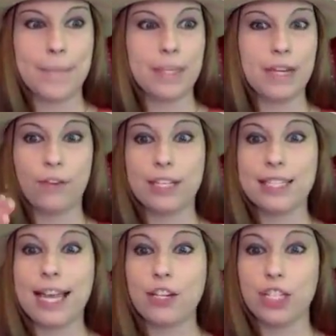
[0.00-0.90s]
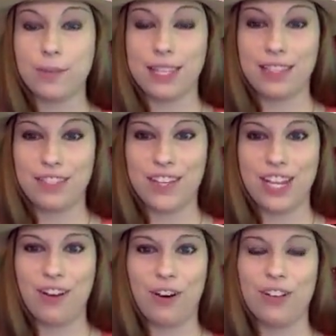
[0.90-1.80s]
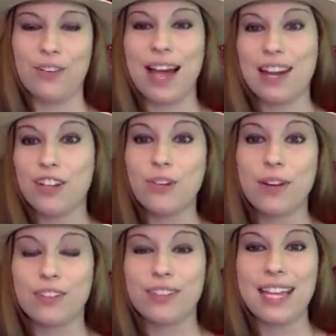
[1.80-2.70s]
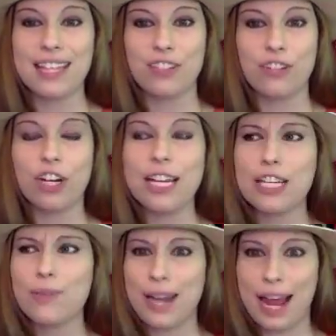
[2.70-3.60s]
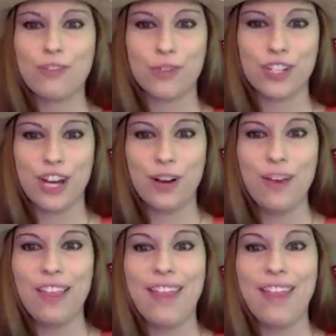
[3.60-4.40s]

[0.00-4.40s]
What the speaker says: different sections within this video, or you kind of do other things, you turn it into an actual show,